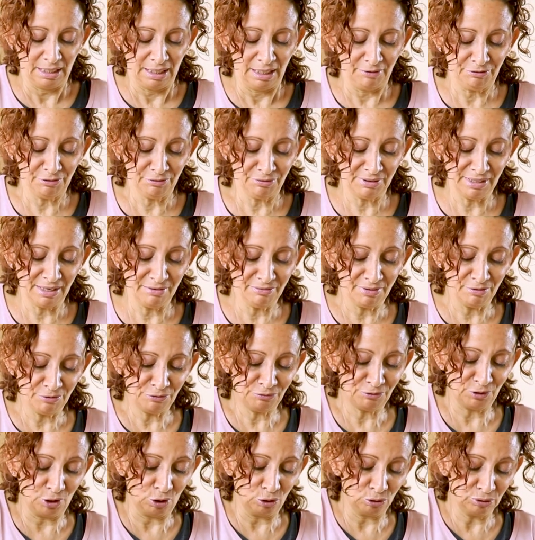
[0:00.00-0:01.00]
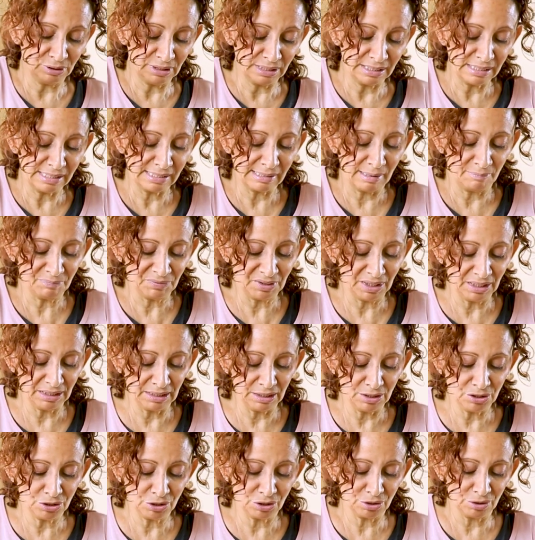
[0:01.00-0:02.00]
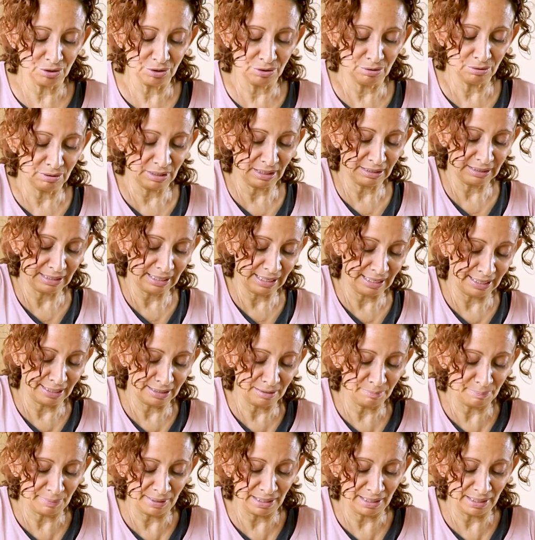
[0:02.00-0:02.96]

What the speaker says: If you've never folded something into a cake